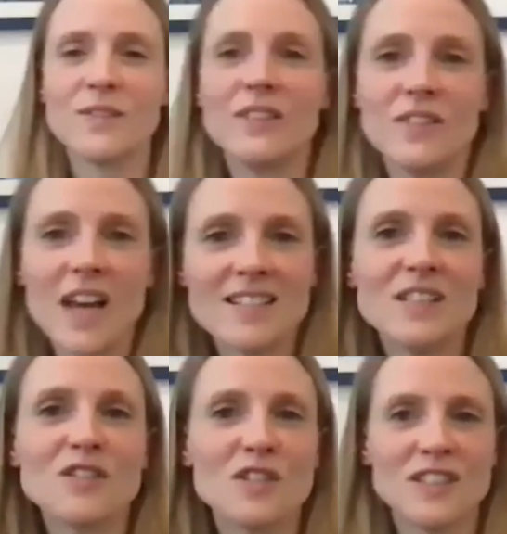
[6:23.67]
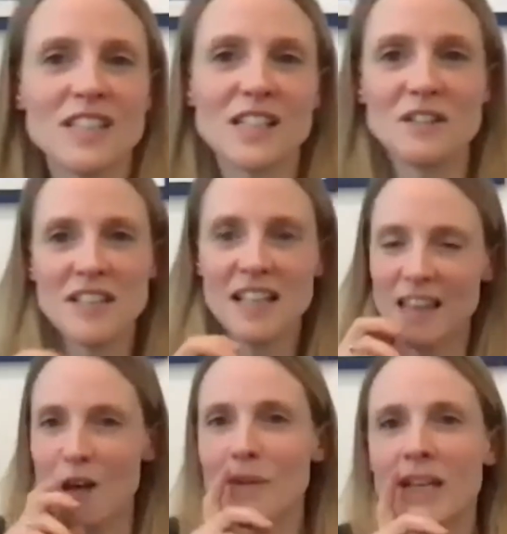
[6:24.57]
that's interesting you said
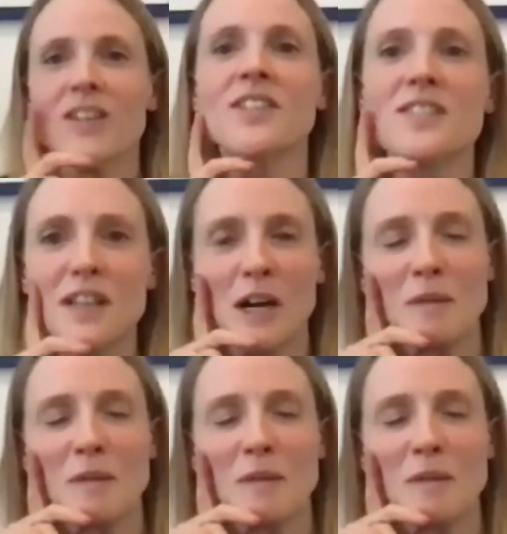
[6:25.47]
that, because